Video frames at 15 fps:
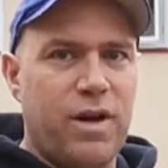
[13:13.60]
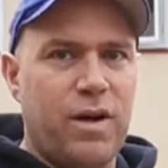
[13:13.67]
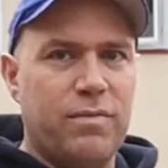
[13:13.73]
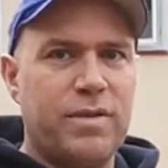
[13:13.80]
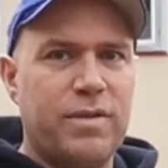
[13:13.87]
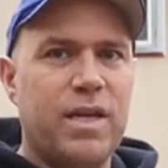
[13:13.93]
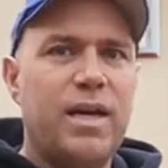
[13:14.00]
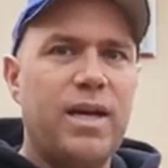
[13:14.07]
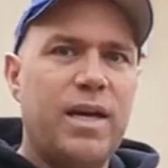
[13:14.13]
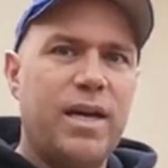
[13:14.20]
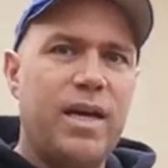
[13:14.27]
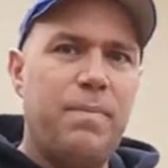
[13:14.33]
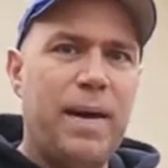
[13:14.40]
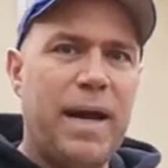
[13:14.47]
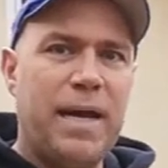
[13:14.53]
involved,
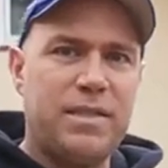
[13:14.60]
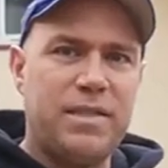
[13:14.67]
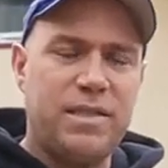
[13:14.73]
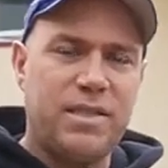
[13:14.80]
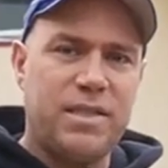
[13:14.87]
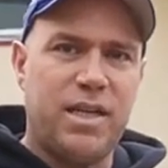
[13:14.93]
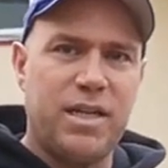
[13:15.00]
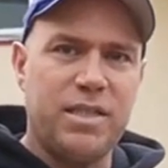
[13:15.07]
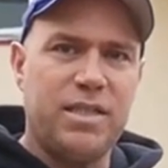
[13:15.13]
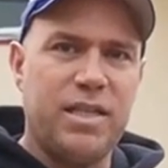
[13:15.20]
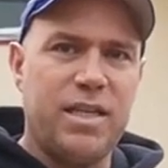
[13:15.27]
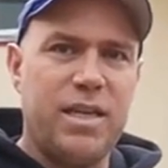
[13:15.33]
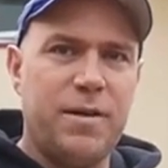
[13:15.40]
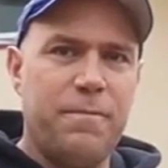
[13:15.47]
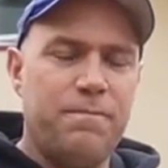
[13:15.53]
it passes it on
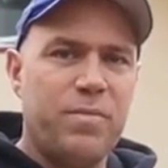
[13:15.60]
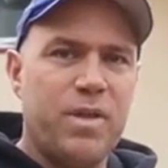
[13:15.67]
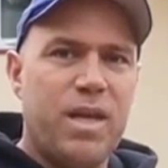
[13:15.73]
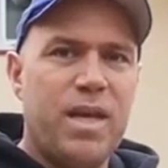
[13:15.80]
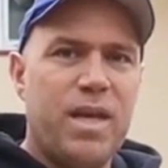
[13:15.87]
to him.